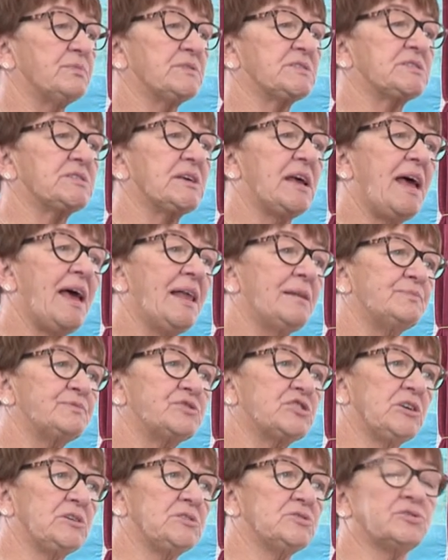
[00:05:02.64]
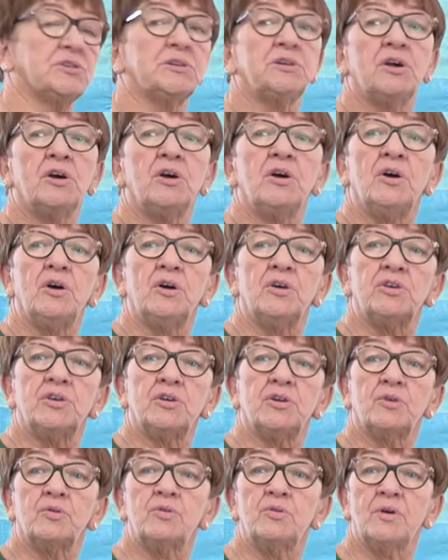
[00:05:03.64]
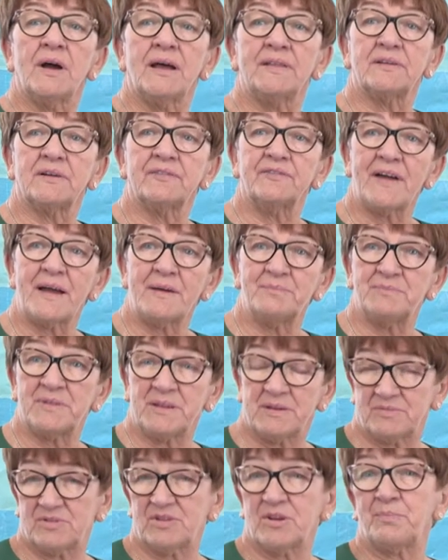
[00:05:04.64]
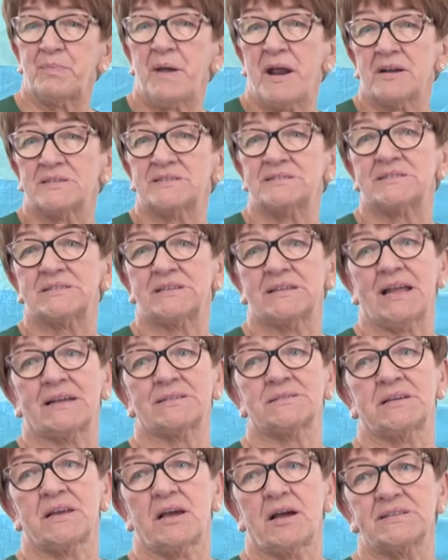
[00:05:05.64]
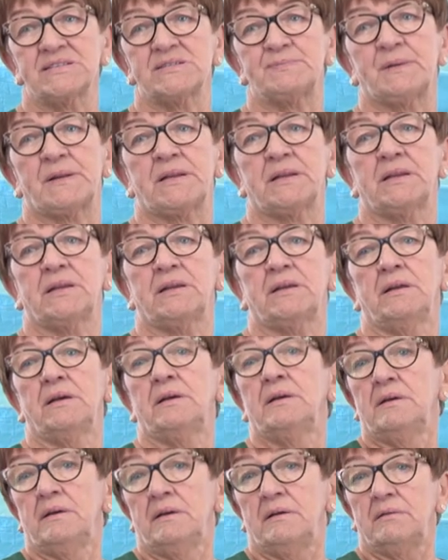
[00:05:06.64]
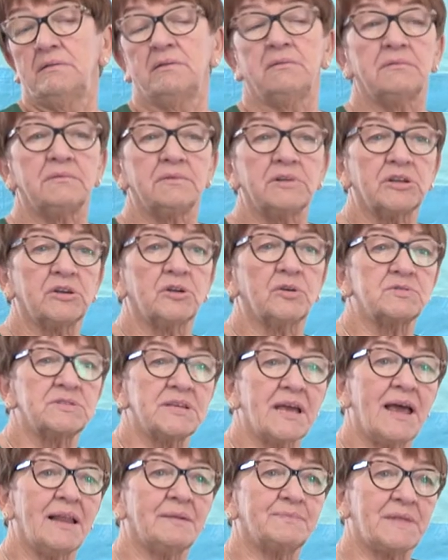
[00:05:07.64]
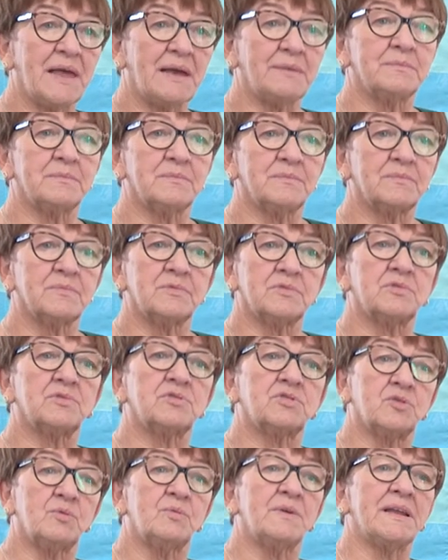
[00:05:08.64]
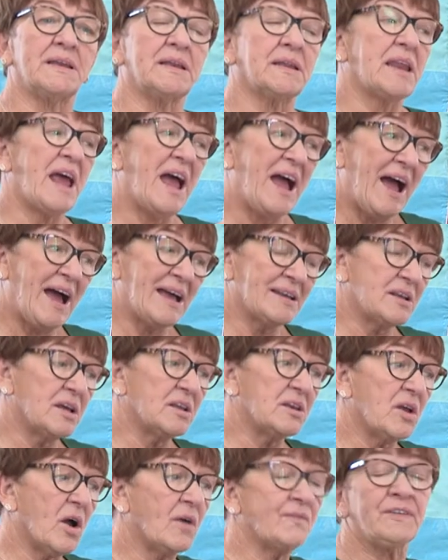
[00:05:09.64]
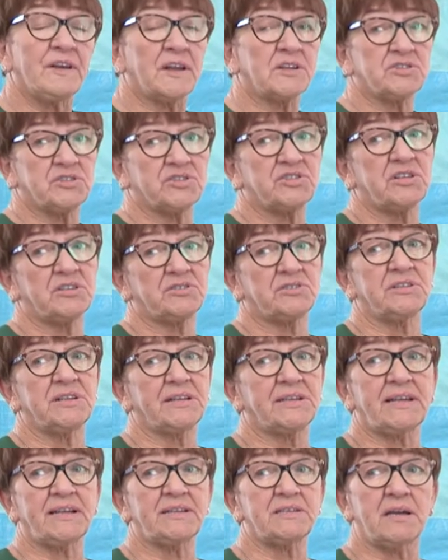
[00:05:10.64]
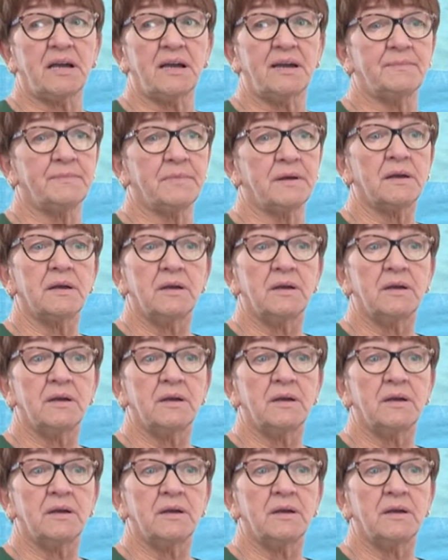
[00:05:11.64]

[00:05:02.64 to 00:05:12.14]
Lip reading: was to help children, you know, who had their parents and not in hospital, and you know, to help them go in, and an awful lot of children at that time